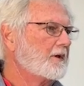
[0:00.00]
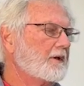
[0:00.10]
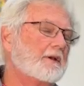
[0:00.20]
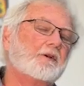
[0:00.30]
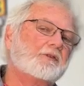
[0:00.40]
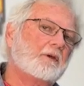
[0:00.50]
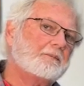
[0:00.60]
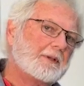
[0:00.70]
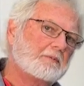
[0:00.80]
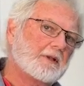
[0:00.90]
there's some
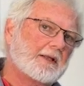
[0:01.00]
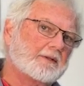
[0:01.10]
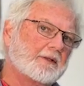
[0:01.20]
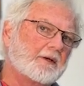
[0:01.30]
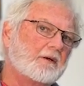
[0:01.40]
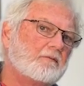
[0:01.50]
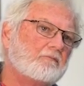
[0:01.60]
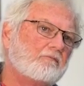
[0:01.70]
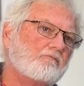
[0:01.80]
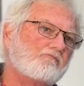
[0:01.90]
people out there,
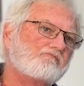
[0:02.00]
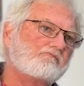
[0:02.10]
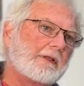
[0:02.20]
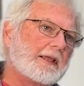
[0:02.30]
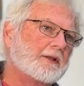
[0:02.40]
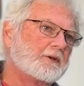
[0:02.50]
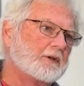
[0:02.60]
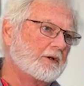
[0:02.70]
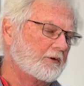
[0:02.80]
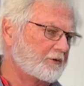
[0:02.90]
and
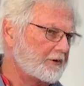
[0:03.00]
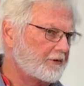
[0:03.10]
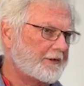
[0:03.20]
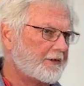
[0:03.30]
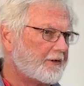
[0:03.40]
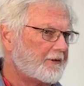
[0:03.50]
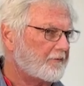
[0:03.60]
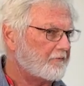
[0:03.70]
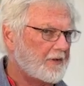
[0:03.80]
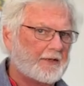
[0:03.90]
you'll hear it
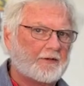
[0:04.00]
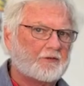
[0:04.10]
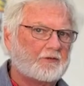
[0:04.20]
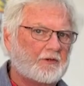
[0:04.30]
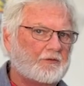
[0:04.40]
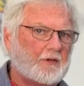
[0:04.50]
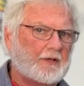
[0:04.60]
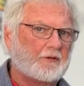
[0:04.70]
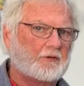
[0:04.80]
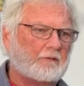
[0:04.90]
the minute this
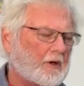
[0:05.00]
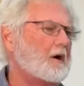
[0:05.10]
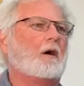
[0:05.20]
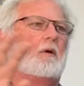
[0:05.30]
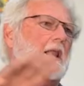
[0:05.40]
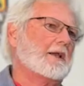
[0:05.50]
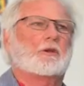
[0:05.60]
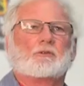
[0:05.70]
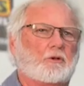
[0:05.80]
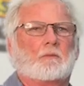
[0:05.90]
video's over. Oh, well, I
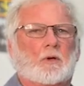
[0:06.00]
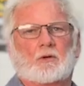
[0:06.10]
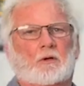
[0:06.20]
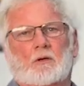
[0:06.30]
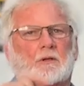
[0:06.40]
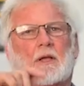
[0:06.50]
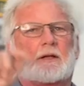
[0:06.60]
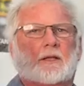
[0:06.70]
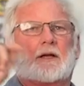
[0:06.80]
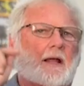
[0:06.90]
can do the motorhome, I
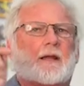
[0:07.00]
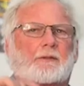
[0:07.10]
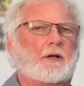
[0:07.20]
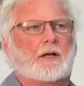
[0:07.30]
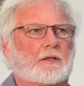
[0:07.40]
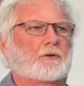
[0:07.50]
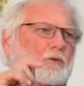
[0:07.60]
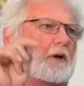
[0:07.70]
can get it out of there, I can do